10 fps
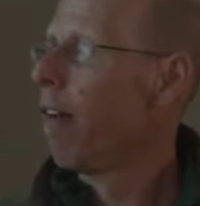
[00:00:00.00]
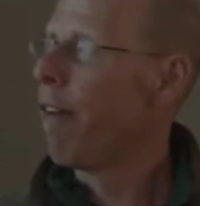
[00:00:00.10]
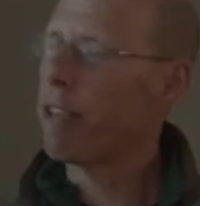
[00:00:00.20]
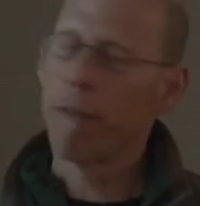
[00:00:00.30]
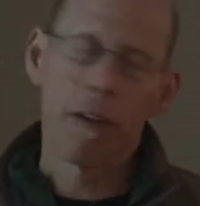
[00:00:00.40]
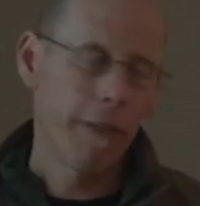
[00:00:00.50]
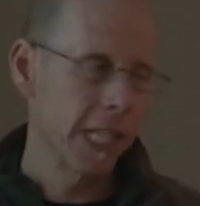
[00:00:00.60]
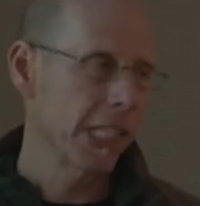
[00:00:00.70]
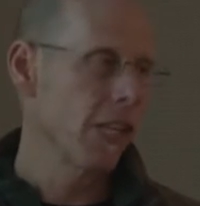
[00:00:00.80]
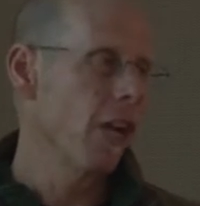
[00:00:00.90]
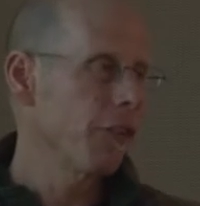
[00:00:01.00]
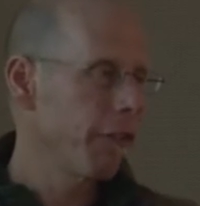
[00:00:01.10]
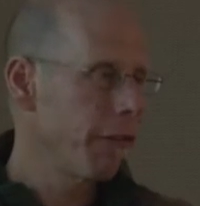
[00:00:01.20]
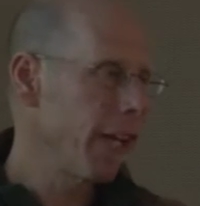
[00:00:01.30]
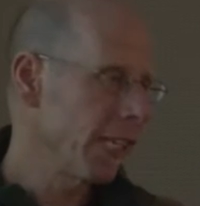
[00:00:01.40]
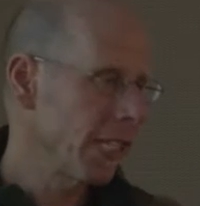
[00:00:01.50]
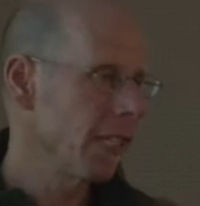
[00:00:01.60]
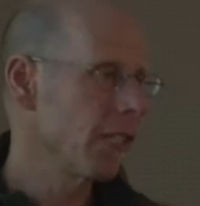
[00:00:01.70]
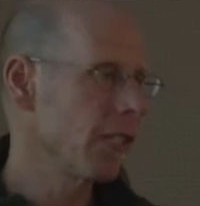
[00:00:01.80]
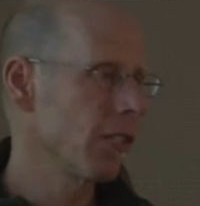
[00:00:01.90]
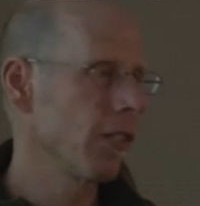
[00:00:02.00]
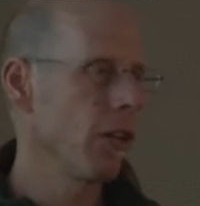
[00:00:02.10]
fifty foot fences, one hundred foot fences.